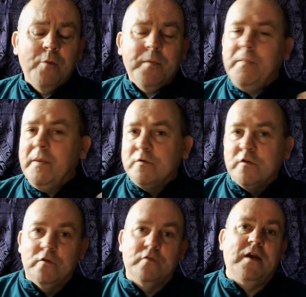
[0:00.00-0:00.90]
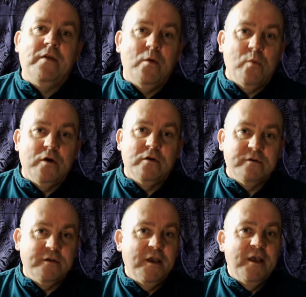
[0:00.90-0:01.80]
helping people to sort out their
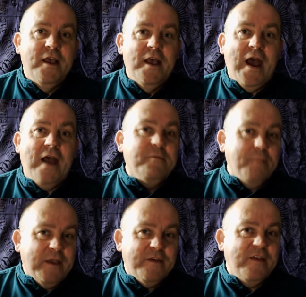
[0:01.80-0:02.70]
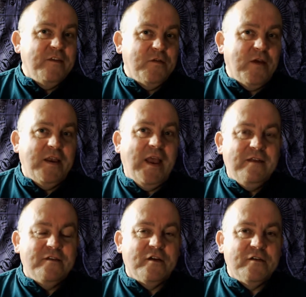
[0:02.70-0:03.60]
world and make sense of it,
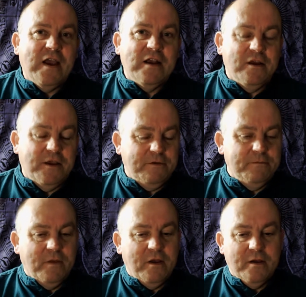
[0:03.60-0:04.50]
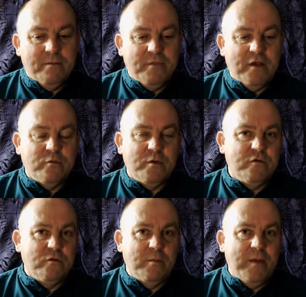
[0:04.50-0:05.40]
hence our tagline. That's what
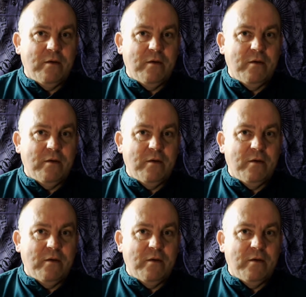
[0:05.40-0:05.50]
it's all